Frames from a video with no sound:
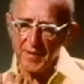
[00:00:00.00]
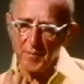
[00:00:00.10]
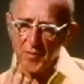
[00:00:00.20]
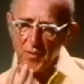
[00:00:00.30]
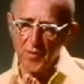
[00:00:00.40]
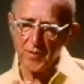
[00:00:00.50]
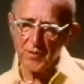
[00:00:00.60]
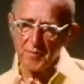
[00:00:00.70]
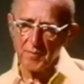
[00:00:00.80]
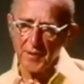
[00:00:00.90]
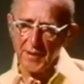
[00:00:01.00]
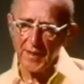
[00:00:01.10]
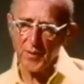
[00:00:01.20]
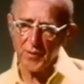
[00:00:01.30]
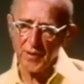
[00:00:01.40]
emerge and be
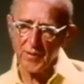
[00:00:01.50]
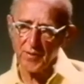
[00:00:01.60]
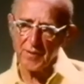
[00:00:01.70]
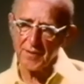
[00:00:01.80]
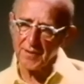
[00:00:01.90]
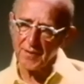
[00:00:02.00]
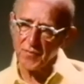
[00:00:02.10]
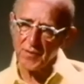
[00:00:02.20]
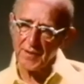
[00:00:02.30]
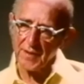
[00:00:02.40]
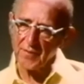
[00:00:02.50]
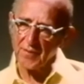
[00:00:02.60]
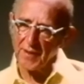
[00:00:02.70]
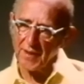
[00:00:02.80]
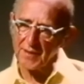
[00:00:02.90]
out here instead of way
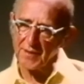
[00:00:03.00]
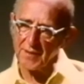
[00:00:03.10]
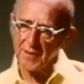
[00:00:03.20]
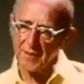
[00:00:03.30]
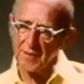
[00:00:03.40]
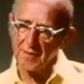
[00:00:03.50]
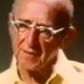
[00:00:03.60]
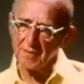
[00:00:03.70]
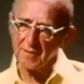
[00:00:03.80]
down locked in here.